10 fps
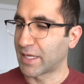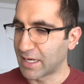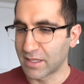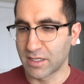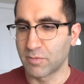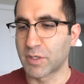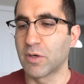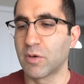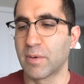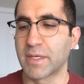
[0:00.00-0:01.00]
Kenneth, here we
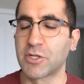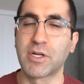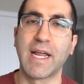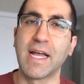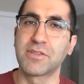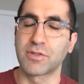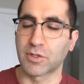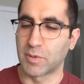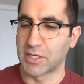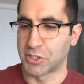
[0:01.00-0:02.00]
go. I'm going to try to answer your
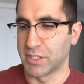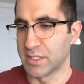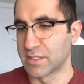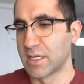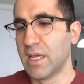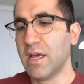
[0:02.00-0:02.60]
questions.